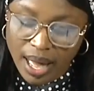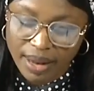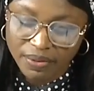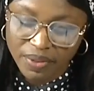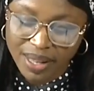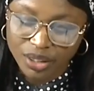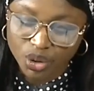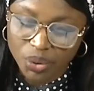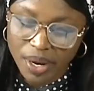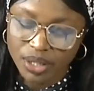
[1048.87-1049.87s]
and felling
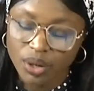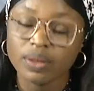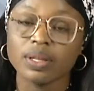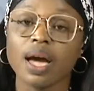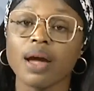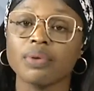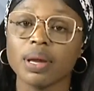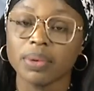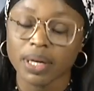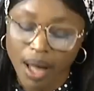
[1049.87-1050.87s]
trees on the
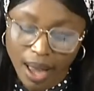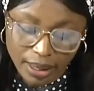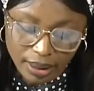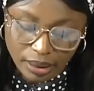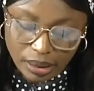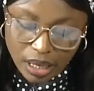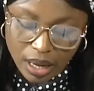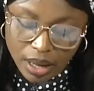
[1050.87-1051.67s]
Caribbean island.